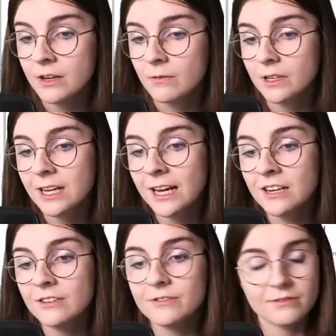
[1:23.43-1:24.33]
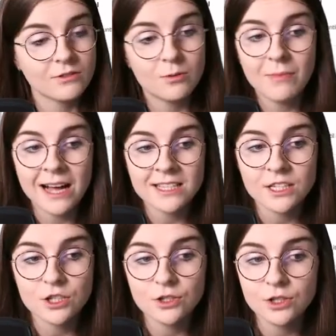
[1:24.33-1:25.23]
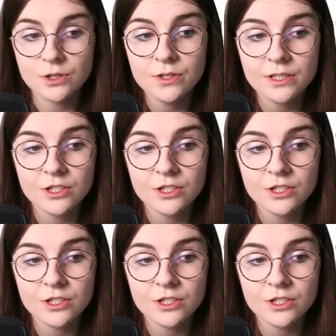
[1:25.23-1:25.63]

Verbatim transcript: what kind of commands it should use,